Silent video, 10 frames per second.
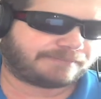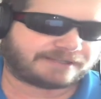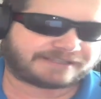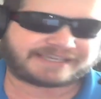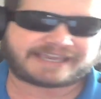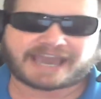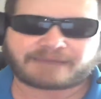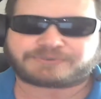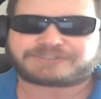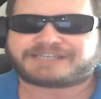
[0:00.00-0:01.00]
the
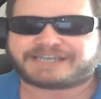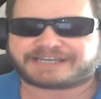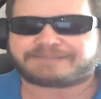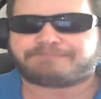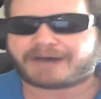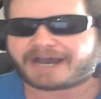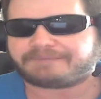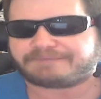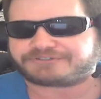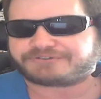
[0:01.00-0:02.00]
cat was kicked by
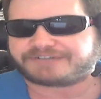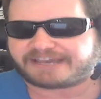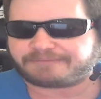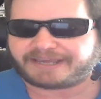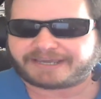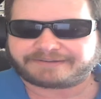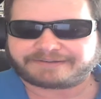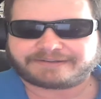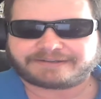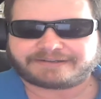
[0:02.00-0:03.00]
Mr. Deadman.
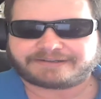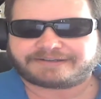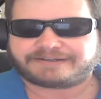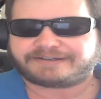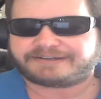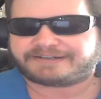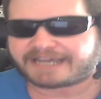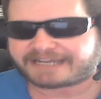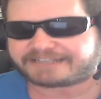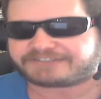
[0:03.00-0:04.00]

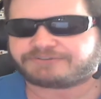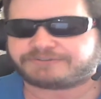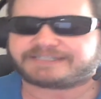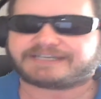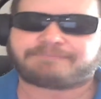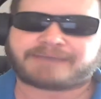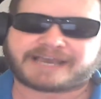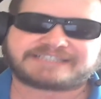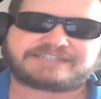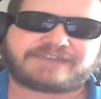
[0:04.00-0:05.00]
That is using a
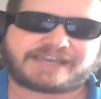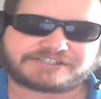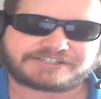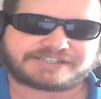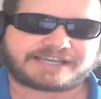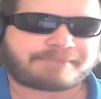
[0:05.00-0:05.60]
passive agent. A